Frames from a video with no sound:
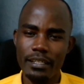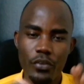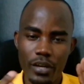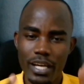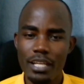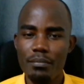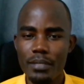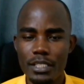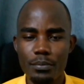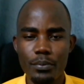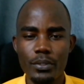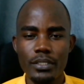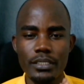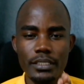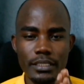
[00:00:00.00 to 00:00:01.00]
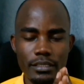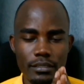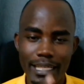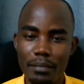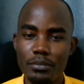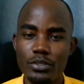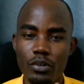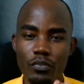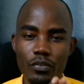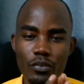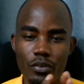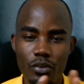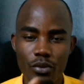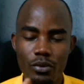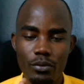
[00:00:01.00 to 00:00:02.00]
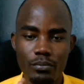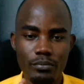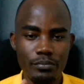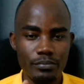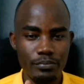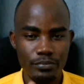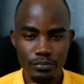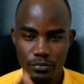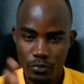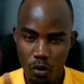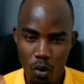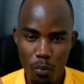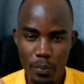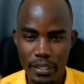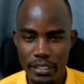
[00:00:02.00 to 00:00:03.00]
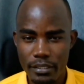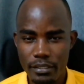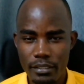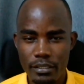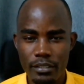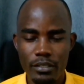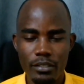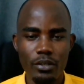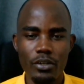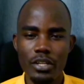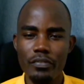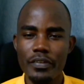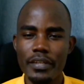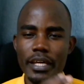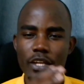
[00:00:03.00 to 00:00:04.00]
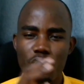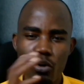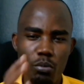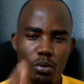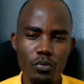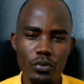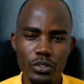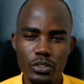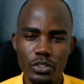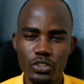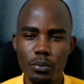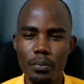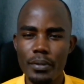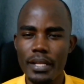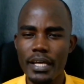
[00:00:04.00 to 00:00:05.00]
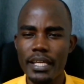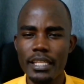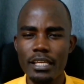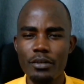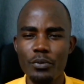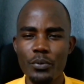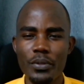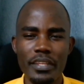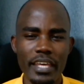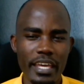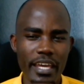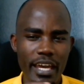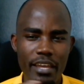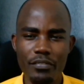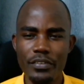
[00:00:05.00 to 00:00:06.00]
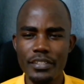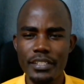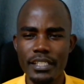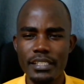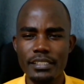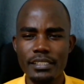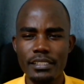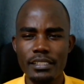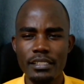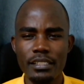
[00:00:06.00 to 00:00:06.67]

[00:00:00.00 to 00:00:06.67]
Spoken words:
If you had multiple tabs of Chrome open, or even Adobe Photoshop running with AI features,